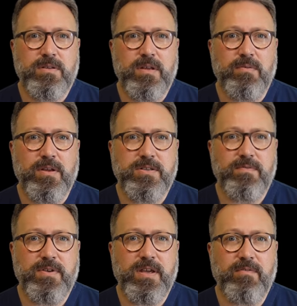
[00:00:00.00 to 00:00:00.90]
There we are, see
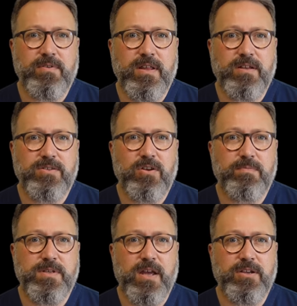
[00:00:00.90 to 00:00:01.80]
if we can get rid of that
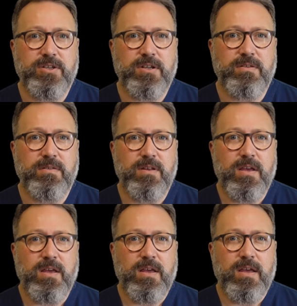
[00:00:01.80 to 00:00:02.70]
top section.
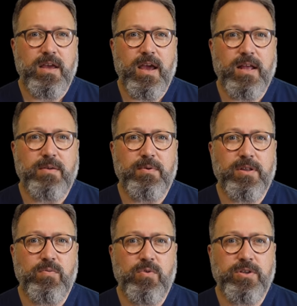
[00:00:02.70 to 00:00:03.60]
And then we're
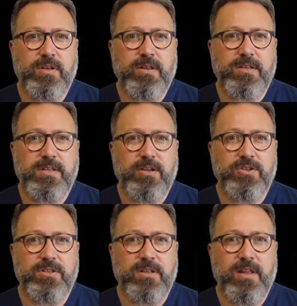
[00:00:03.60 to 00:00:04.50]
gonna work down that
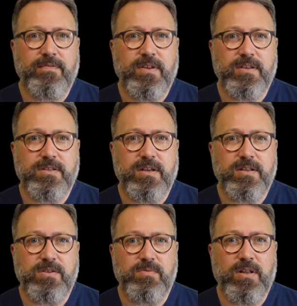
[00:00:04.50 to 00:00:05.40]
section to the left-hand
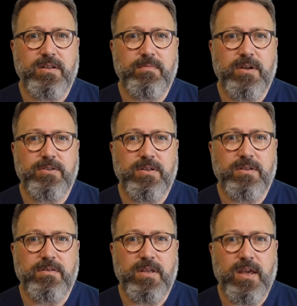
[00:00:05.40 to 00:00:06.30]
side as well, I'd
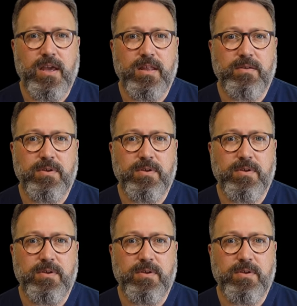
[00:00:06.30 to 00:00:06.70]
imagine. Yeah, there